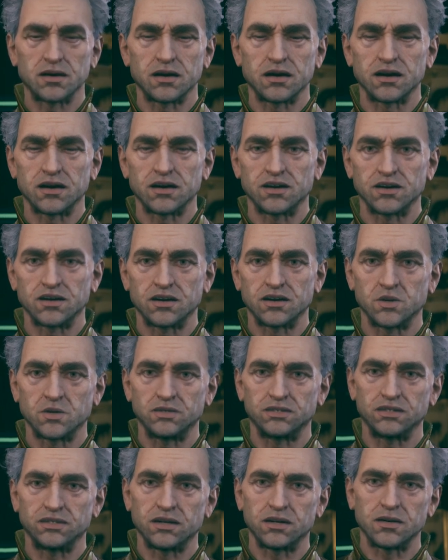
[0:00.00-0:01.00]
Ten
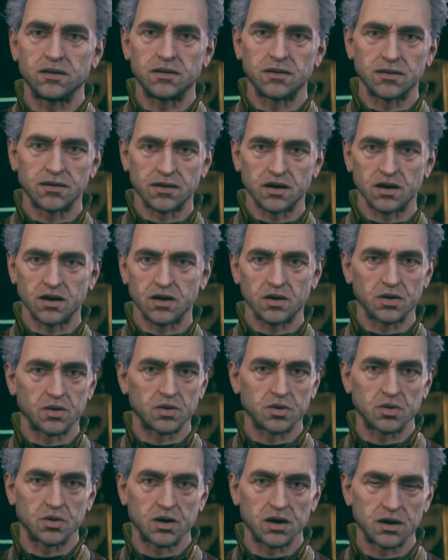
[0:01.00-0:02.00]
years. That's
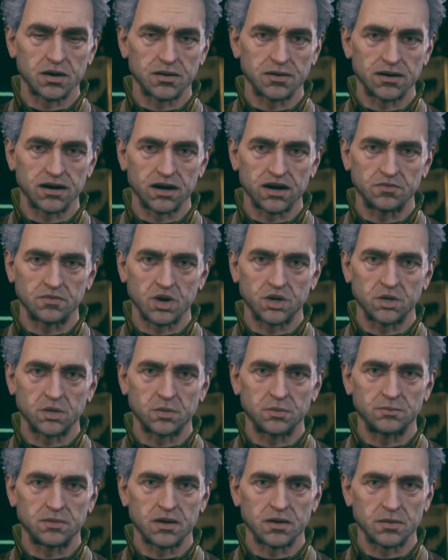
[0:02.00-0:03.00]
how long the average
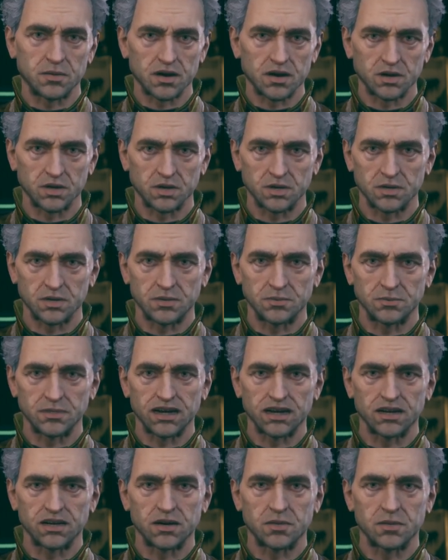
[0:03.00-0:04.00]
human can
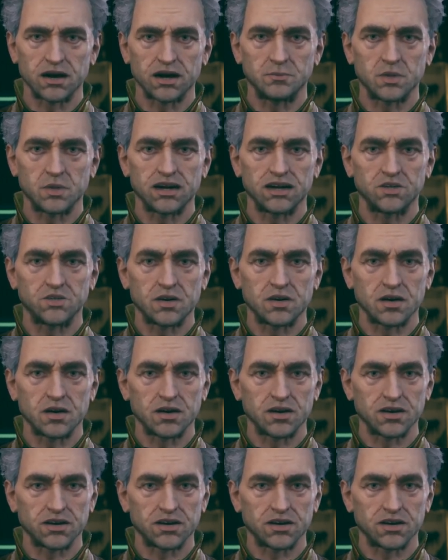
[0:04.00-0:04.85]
remain in hibernation.